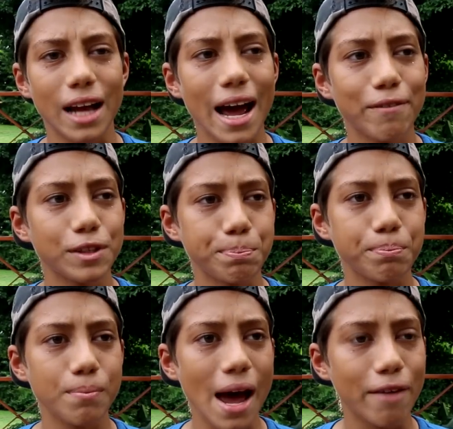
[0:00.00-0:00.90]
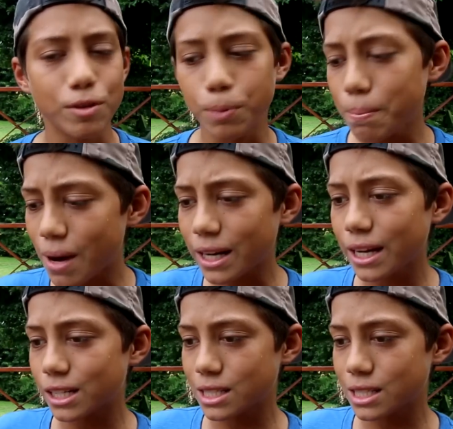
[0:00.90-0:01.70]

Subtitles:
I have to put money into